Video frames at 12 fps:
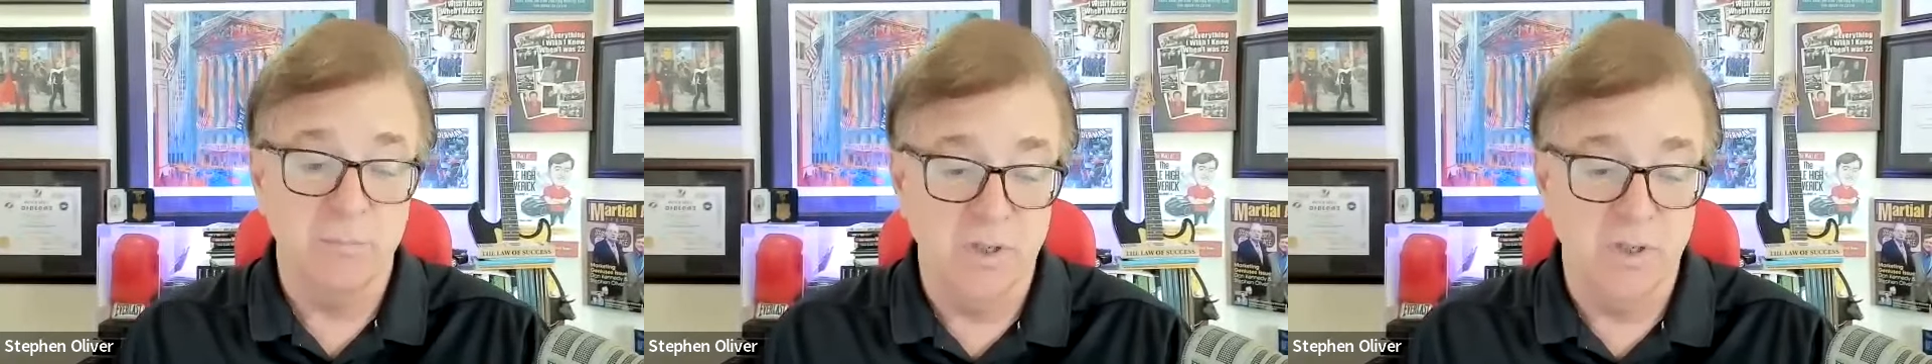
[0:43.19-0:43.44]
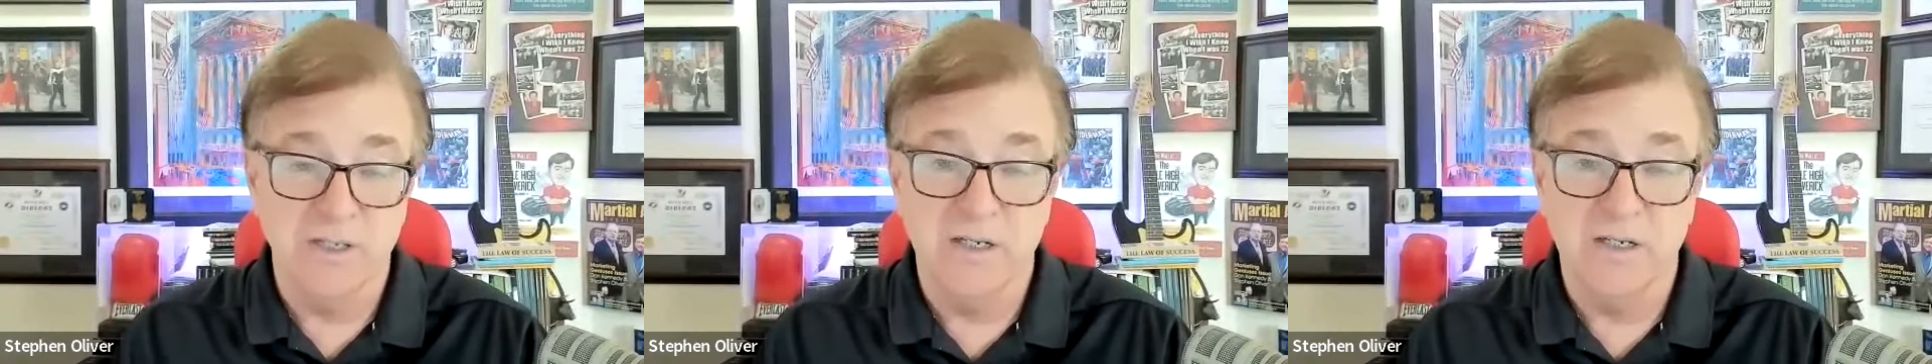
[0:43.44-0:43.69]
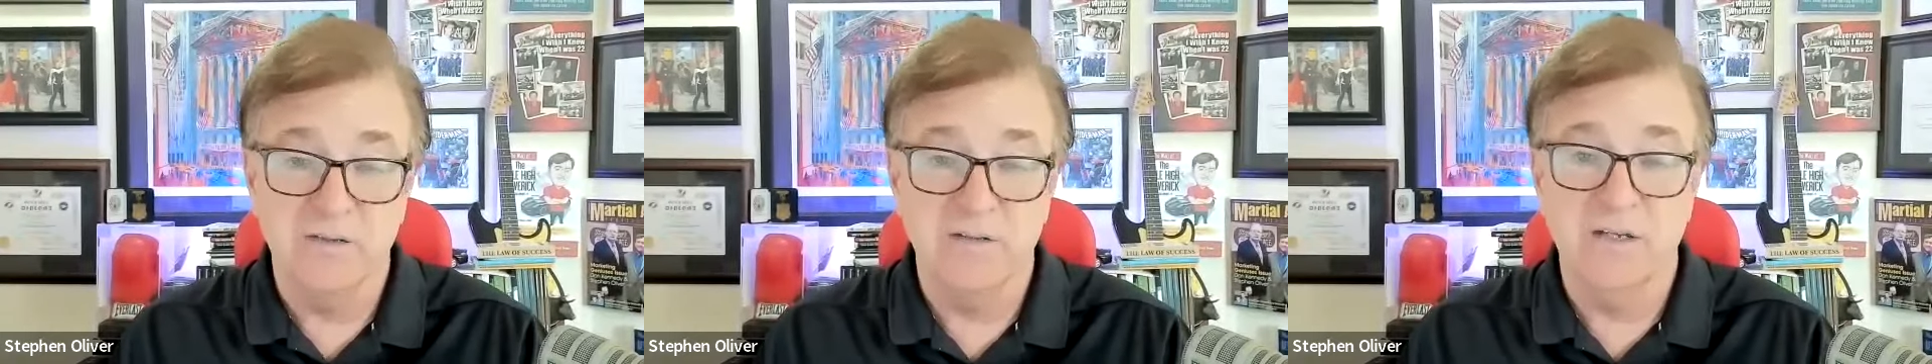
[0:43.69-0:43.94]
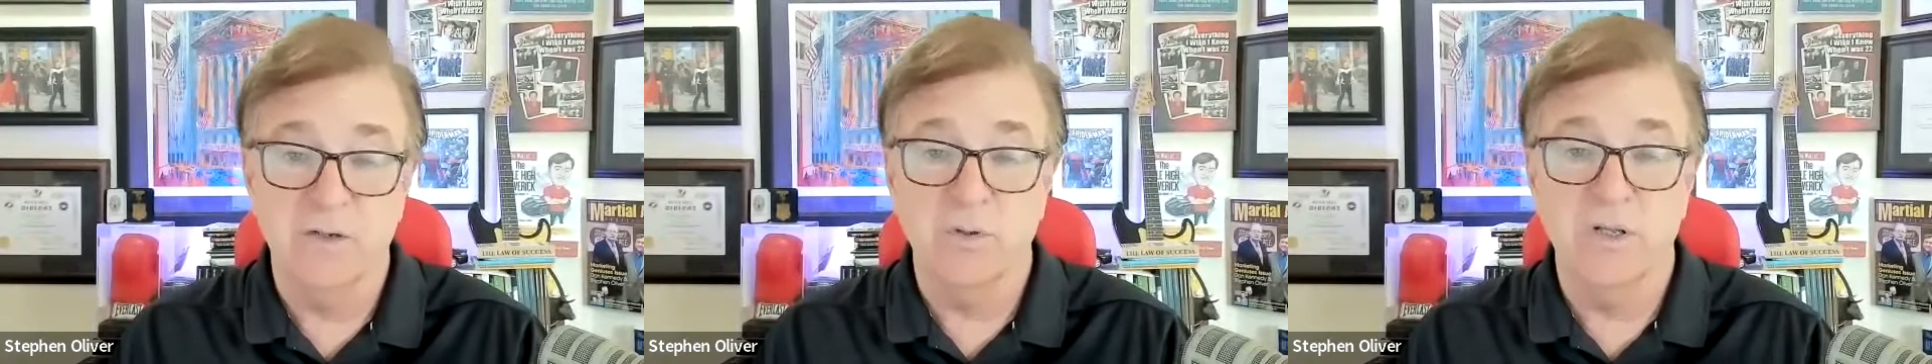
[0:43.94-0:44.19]
plugged in
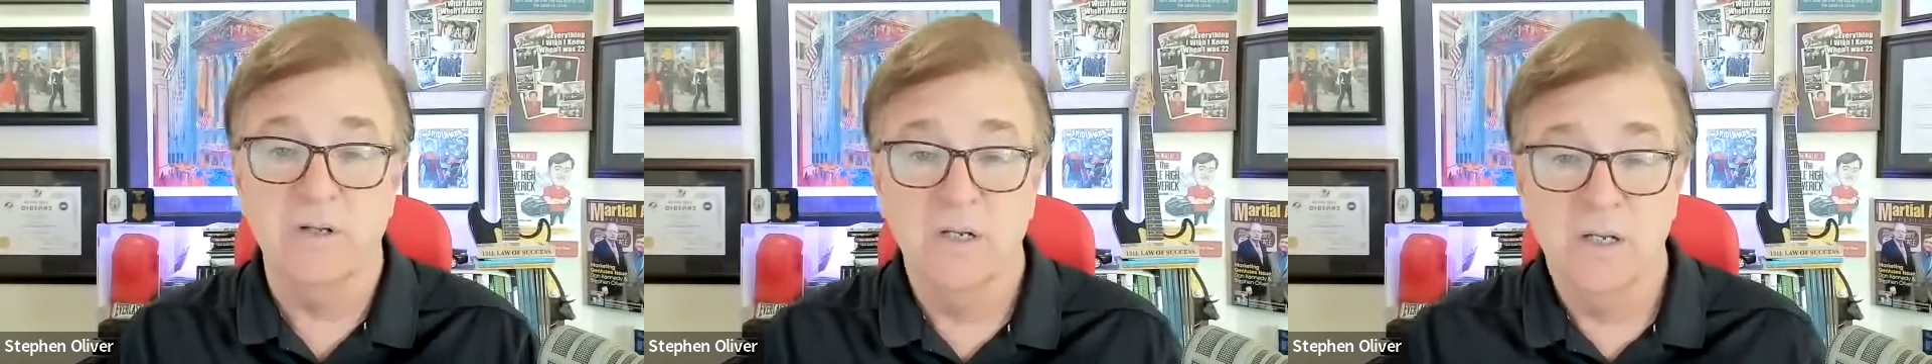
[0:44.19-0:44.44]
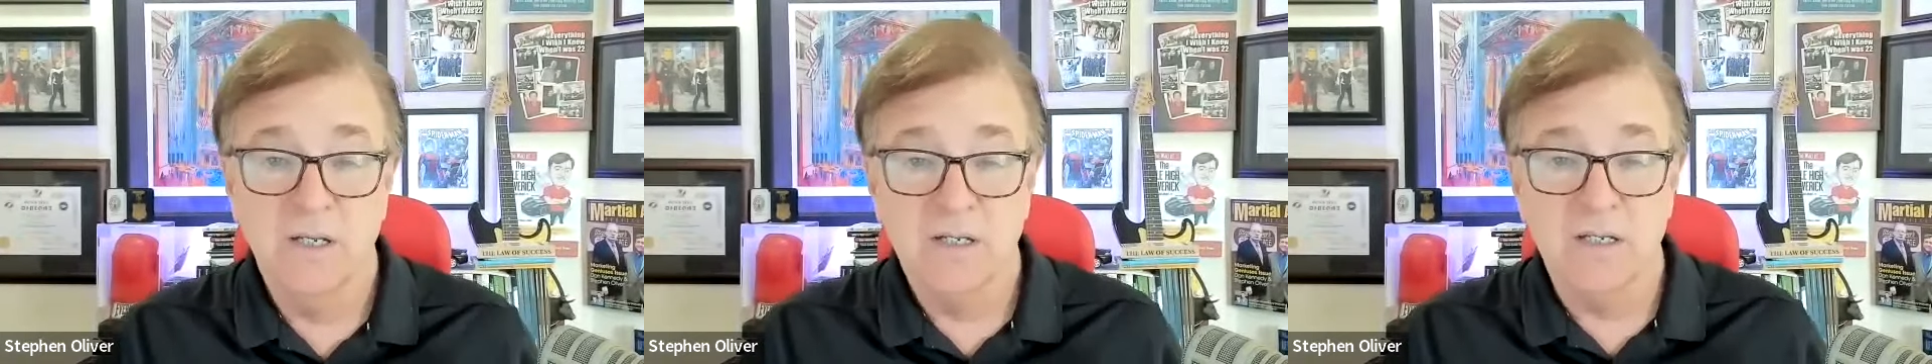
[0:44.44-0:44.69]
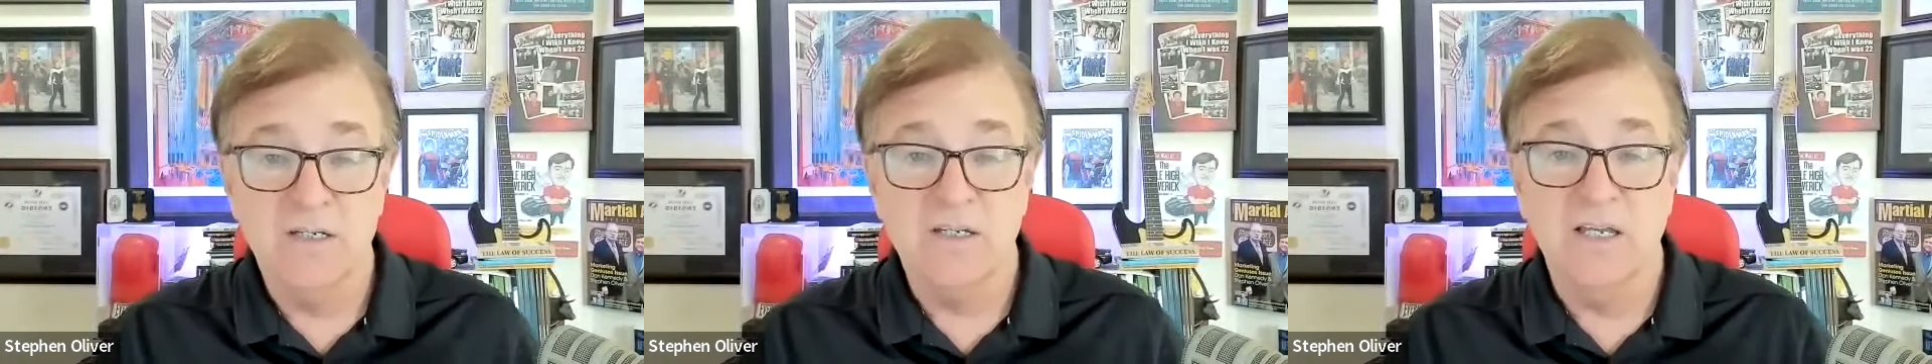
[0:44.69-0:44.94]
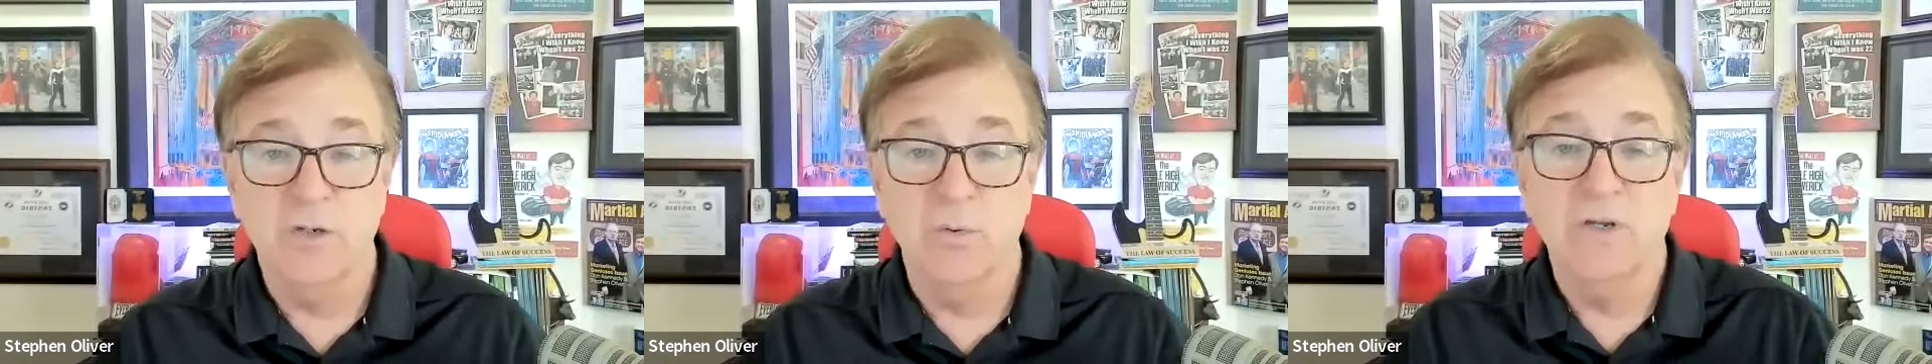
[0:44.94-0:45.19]
and
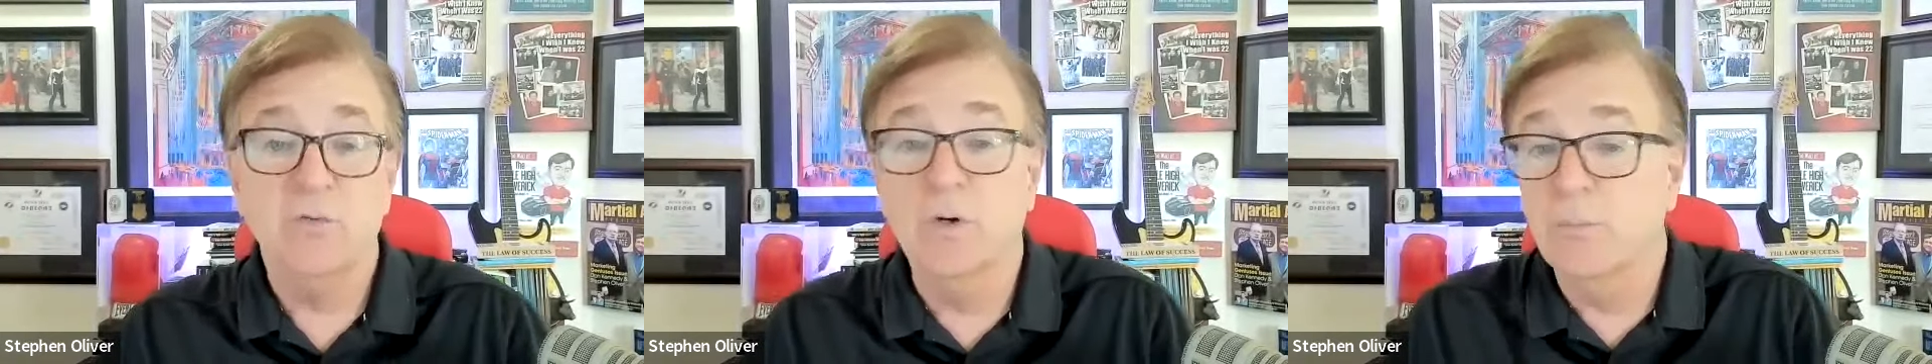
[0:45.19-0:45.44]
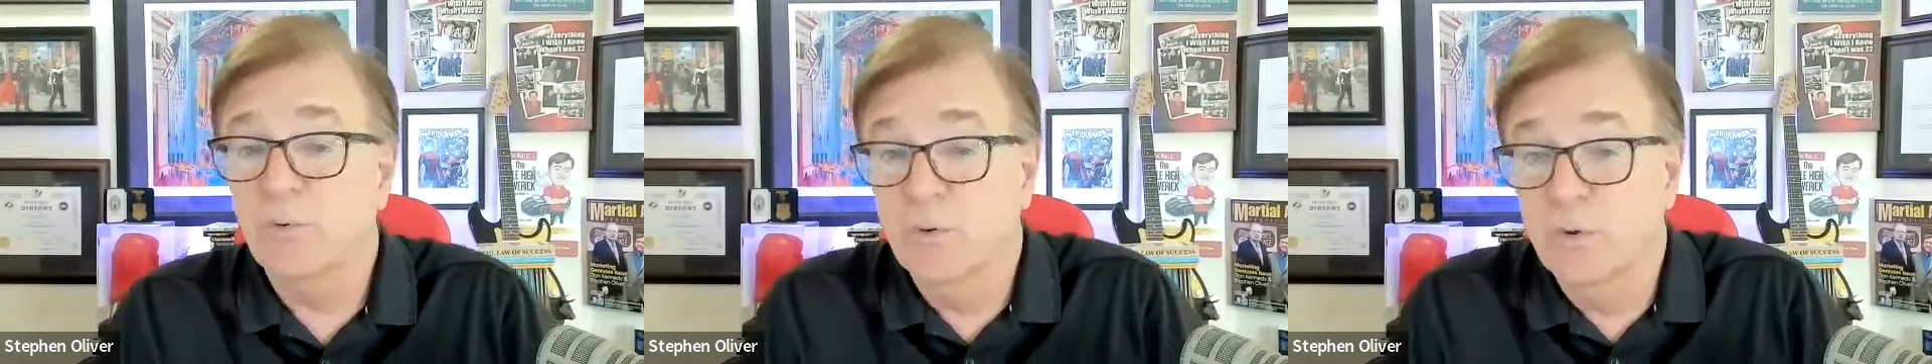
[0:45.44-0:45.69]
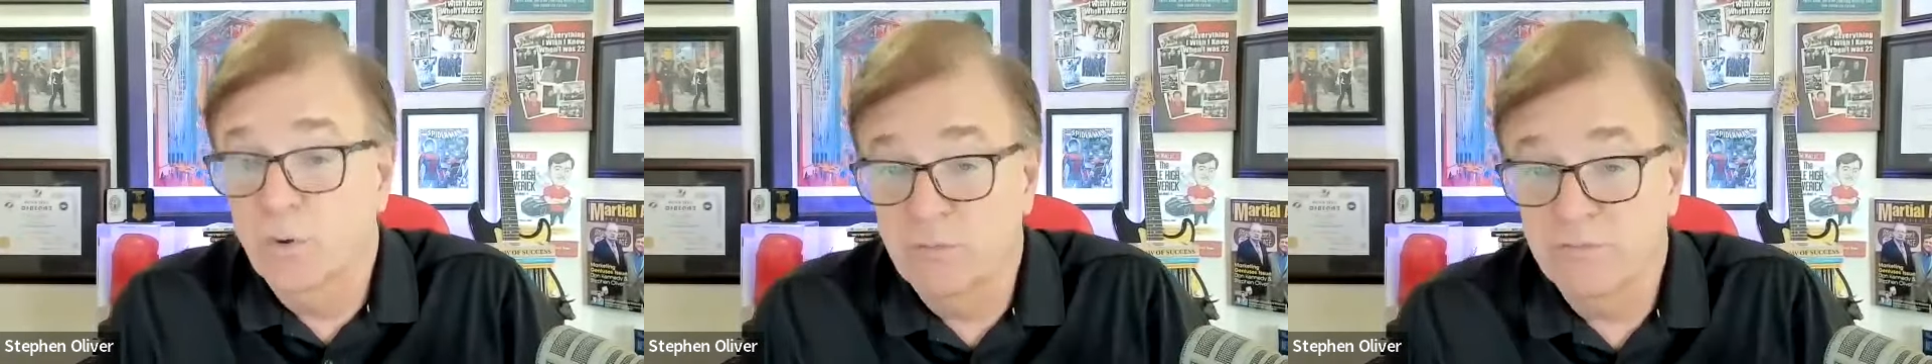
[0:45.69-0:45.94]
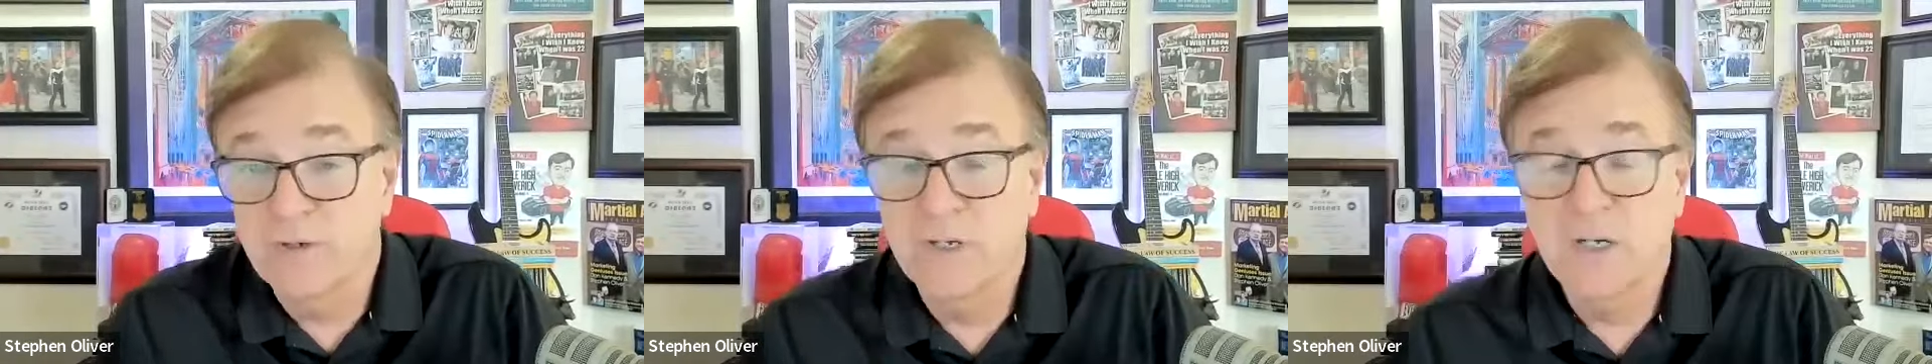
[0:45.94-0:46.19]
continuing to improve,